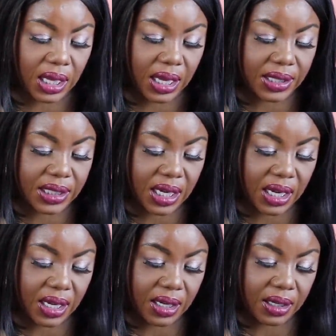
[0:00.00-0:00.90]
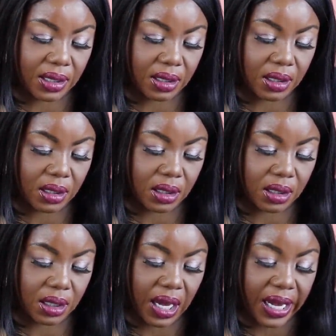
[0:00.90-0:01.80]
Antioxidant
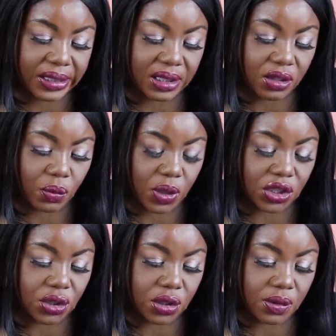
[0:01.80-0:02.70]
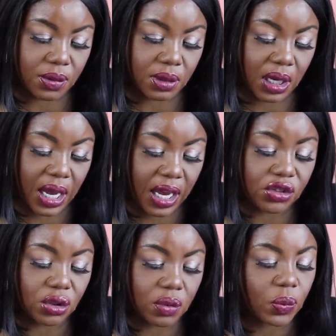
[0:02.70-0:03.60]
uh, Rich
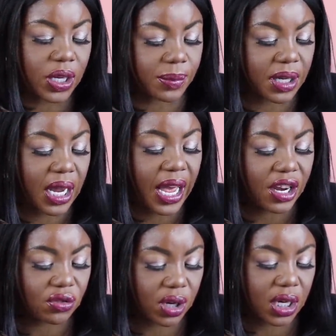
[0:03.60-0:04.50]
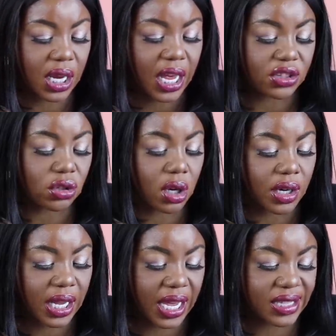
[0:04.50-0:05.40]
Hydro, wait a minute, Hydrating
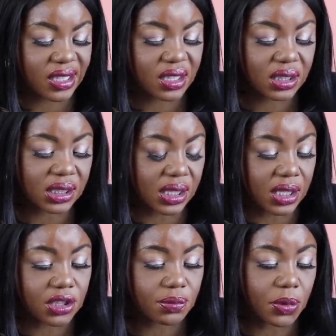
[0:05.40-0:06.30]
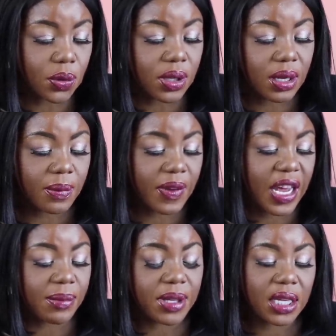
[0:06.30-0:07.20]
Hyaluronic Acid Skin Smoothing and
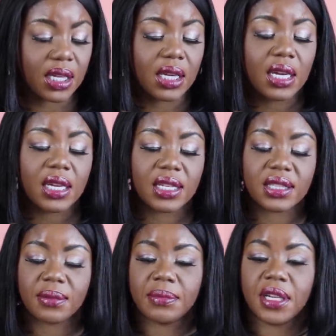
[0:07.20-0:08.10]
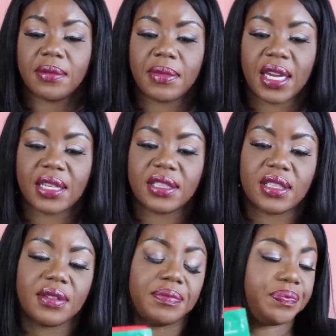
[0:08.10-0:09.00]
Vitamin E. It's a mud
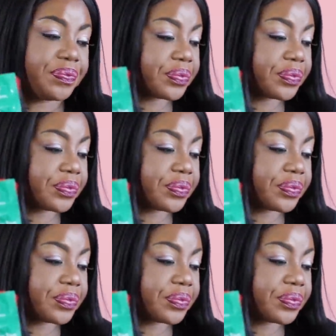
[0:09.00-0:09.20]
mask.